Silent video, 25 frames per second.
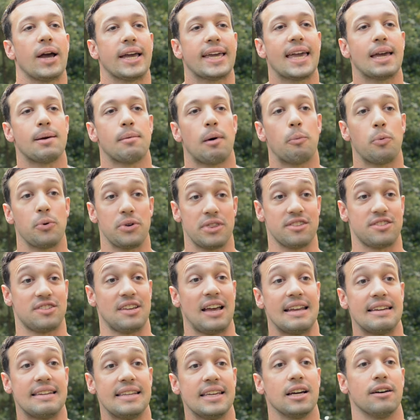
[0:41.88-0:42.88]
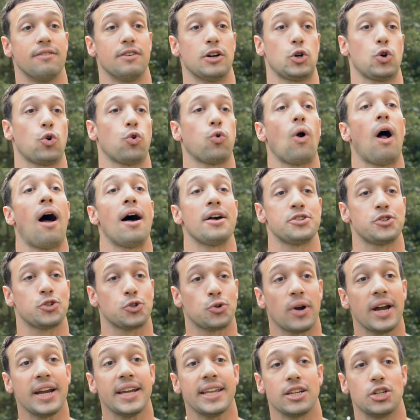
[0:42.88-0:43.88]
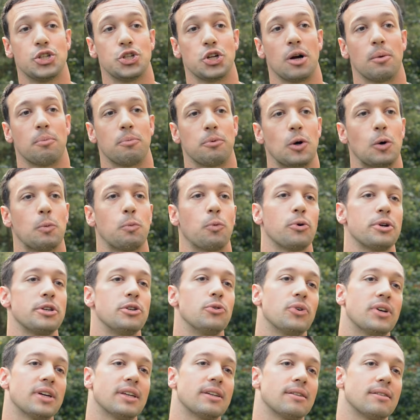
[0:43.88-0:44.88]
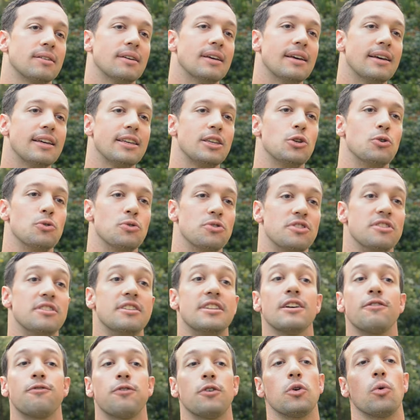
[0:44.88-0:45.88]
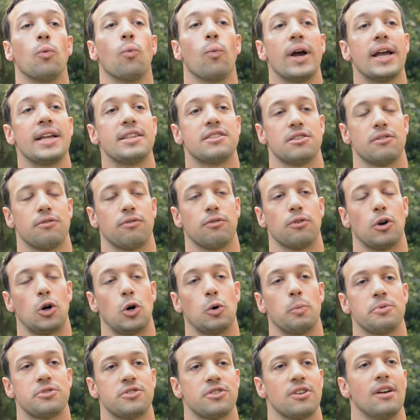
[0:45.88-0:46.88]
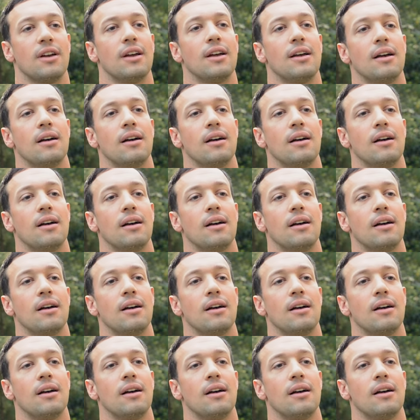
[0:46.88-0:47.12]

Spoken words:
I came up with this idea of a cross-training jump rope where you can use different weights of ropes